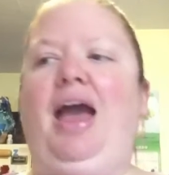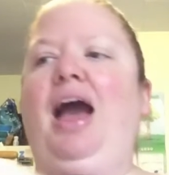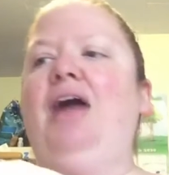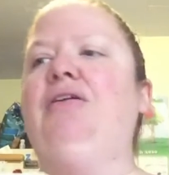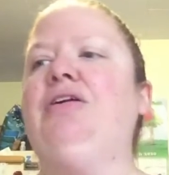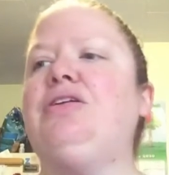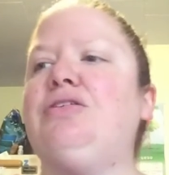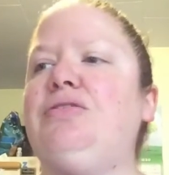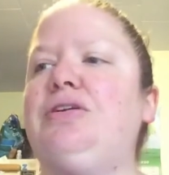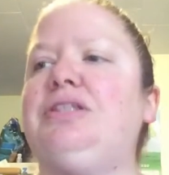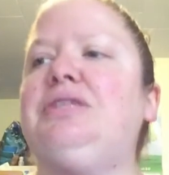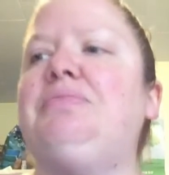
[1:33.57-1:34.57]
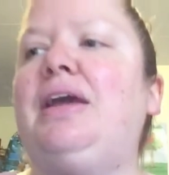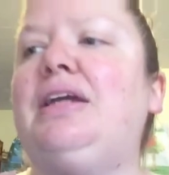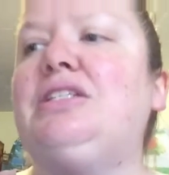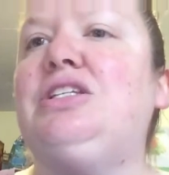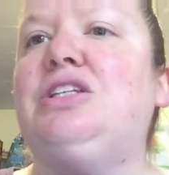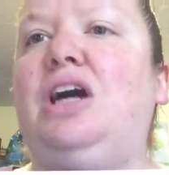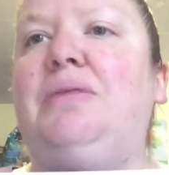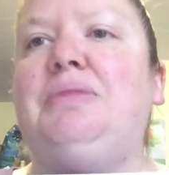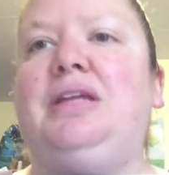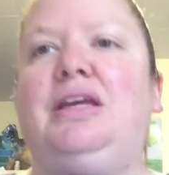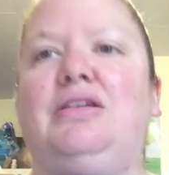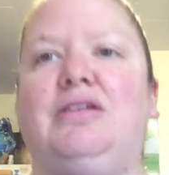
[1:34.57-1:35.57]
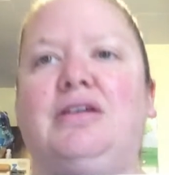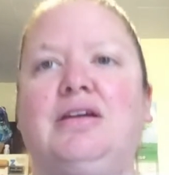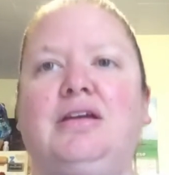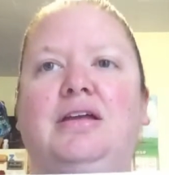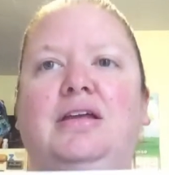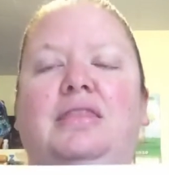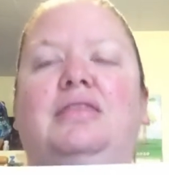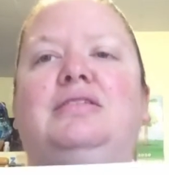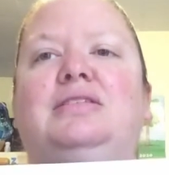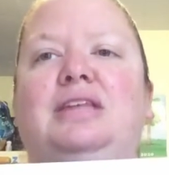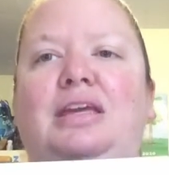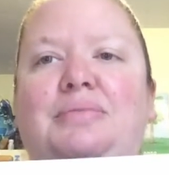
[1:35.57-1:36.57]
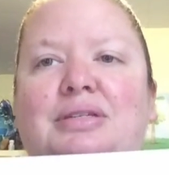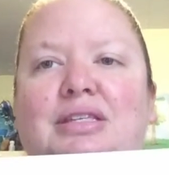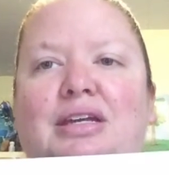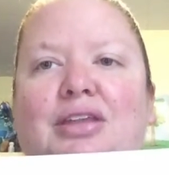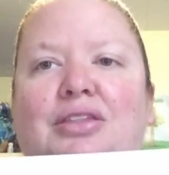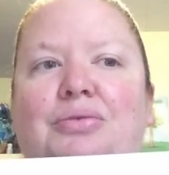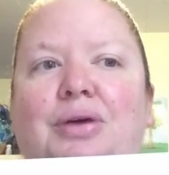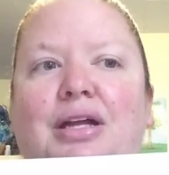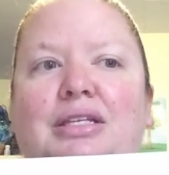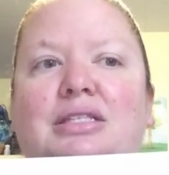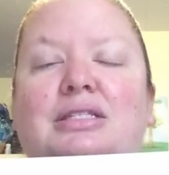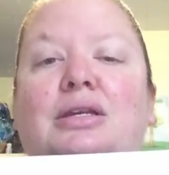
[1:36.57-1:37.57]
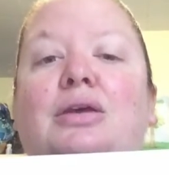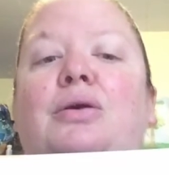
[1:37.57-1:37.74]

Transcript: How are you going to make a denominator the same as the other ones?